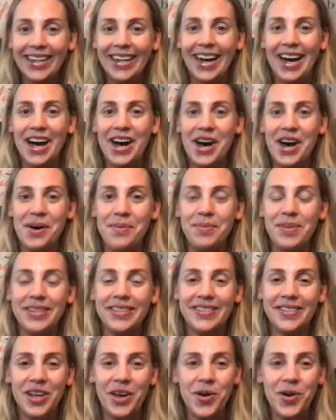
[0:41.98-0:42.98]
Um,
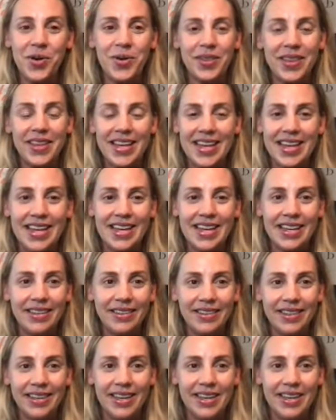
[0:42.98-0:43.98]
so
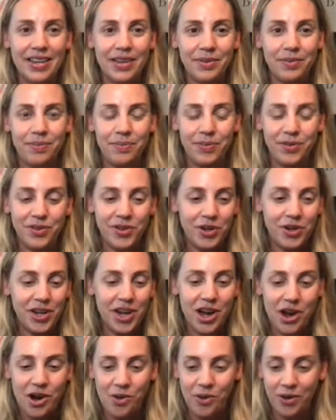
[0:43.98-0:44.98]
the the
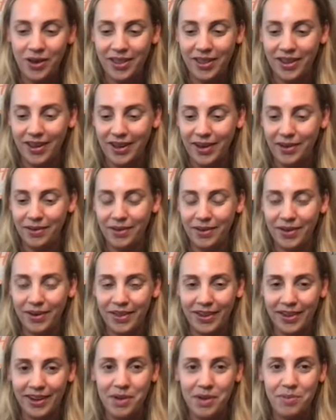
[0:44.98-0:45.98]
studio or the or
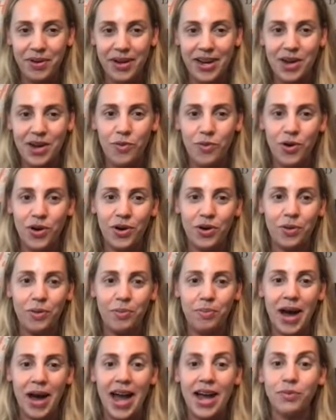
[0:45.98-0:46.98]
the company will
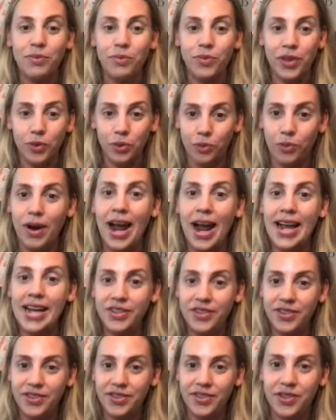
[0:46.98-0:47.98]
buy the
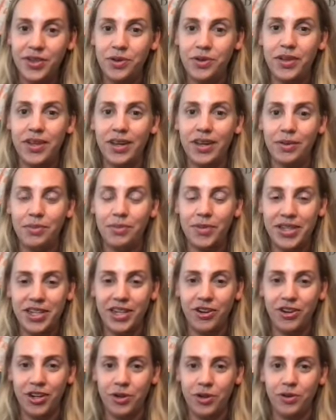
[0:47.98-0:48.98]
rights to the
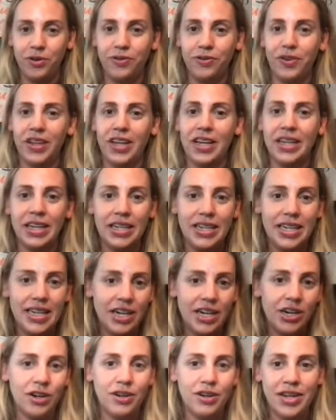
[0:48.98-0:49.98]
material for like a
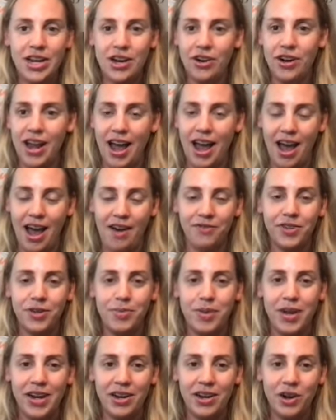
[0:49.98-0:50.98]
year, year and a half,
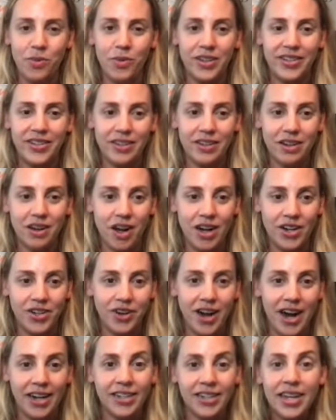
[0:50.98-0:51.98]
depending on what's in the
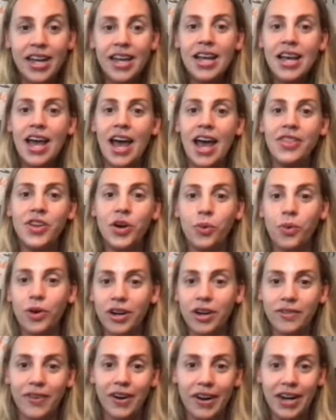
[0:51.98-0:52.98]
contract. And they'll
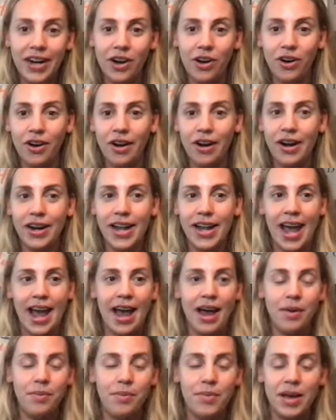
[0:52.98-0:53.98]
work very hard
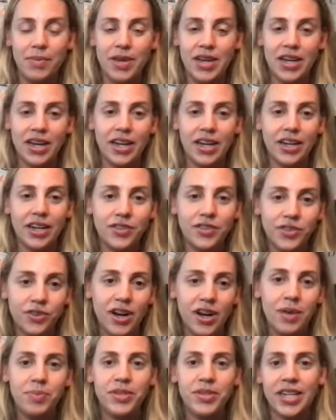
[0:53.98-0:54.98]
at maybe getting a
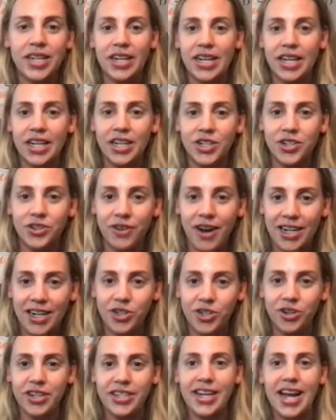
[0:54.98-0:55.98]
script, getting a
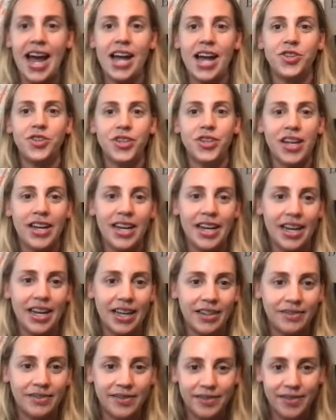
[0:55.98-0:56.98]
director attached, getting
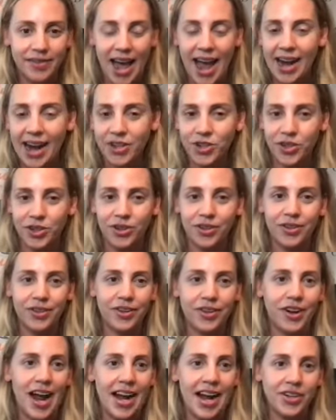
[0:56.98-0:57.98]
a
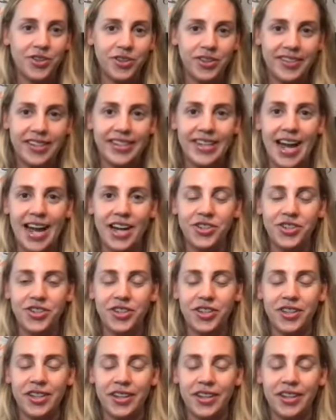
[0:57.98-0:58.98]
actor or actress attached
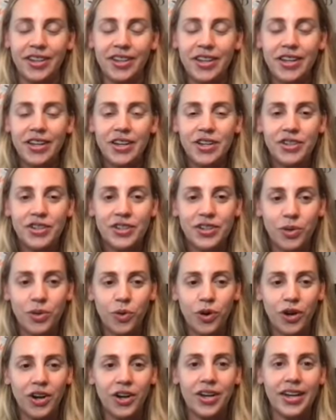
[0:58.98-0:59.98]
to the to the
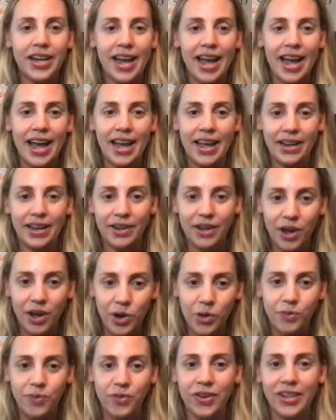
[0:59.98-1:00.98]
work and
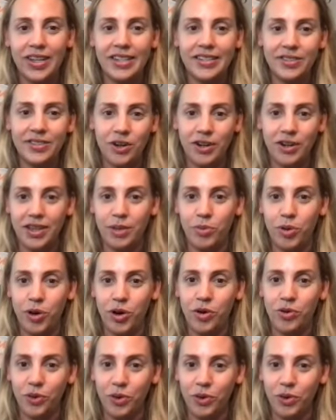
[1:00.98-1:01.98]
hopefully start the
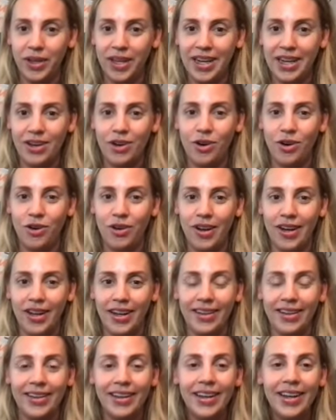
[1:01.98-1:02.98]
ball rolling
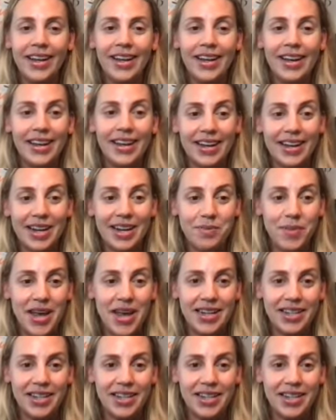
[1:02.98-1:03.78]
on it getting made